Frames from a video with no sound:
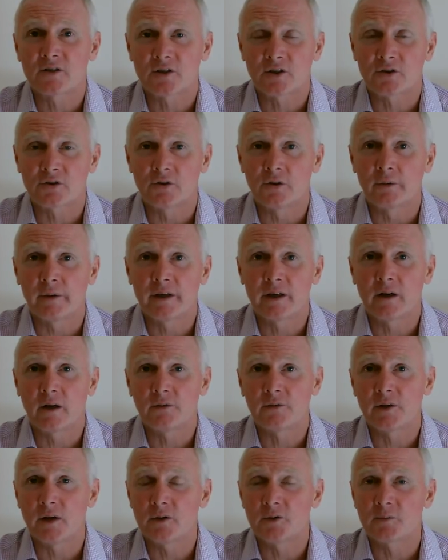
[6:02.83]
that's accruing
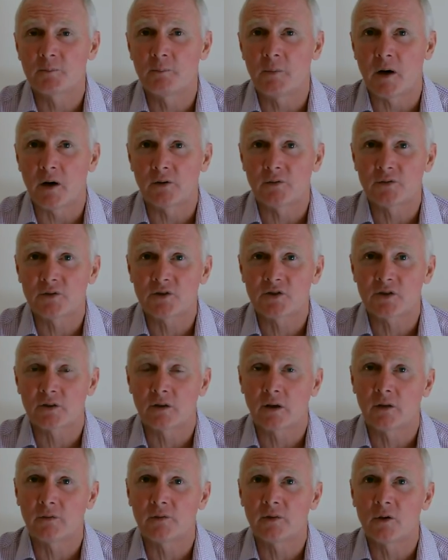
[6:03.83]
on those bonds
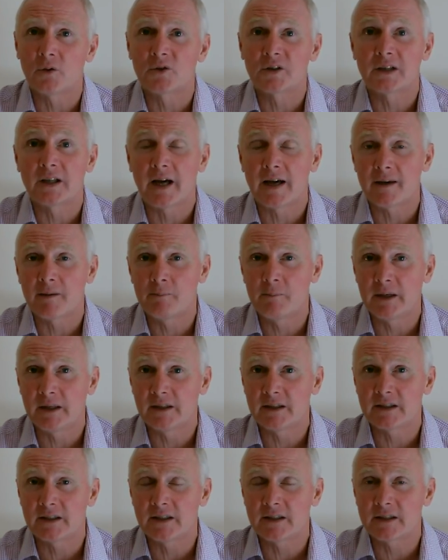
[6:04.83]
and on those
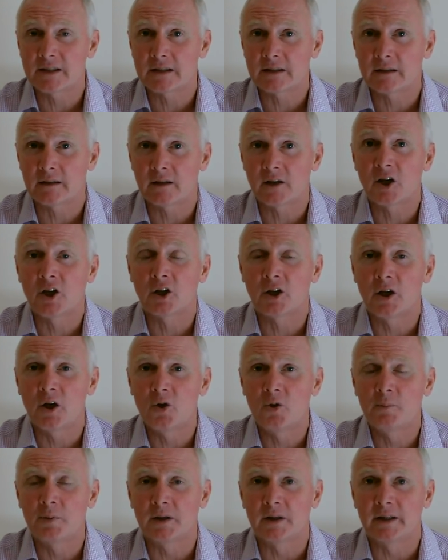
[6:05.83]
liabilities
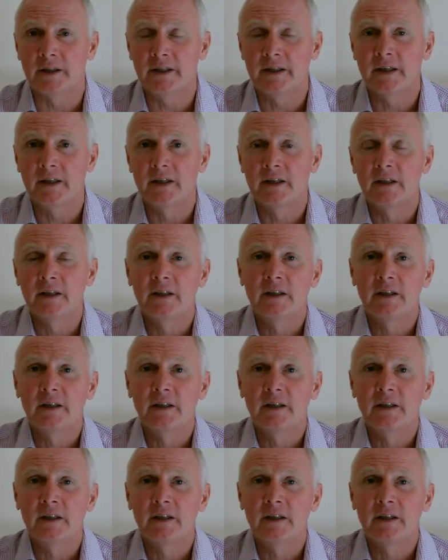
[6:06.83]
globally